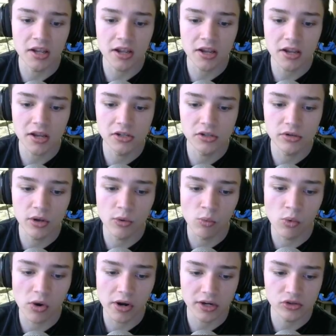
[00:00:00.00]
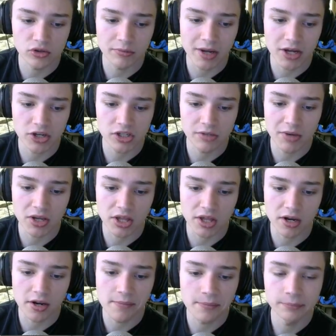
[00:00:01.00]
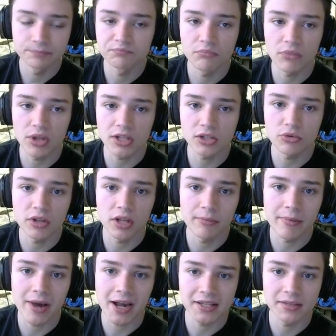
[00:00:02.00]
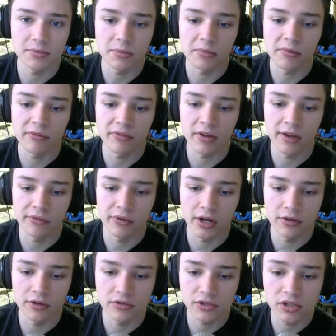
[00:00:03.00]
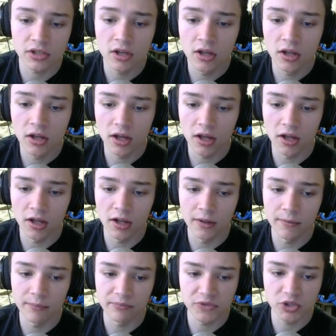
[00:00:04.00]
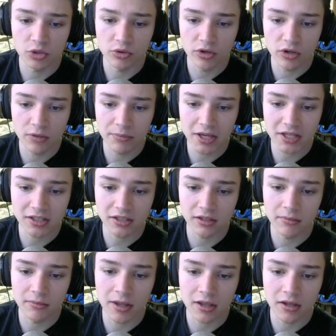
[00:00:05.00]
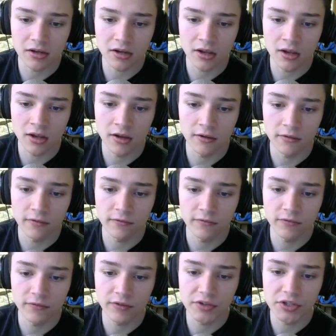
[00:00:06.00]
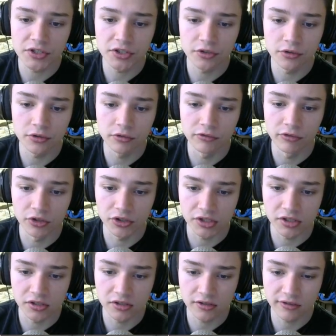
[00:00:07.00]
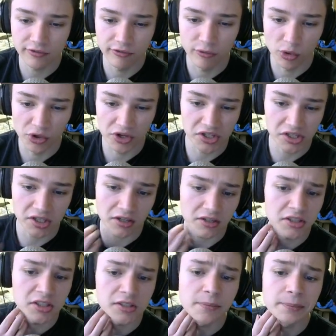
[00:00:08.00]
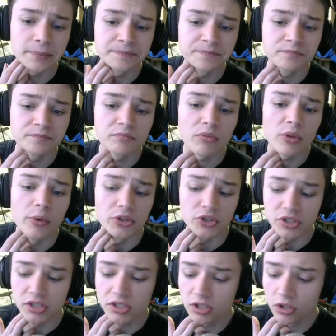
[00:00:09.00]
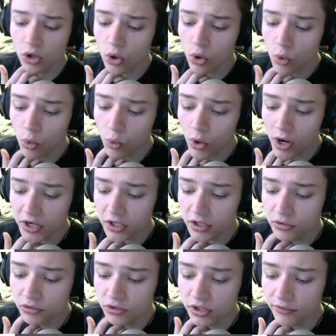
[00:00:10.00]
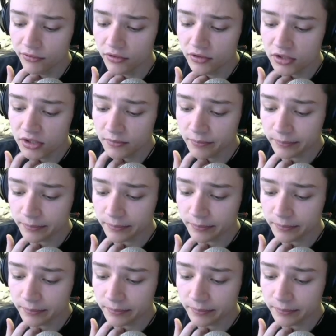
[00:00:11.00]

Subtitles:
8K do get one extra match to make that up, but that's only a maximum of 5 rounds. So you can basically make it a 52 versus 46, which is still quite a huge difference.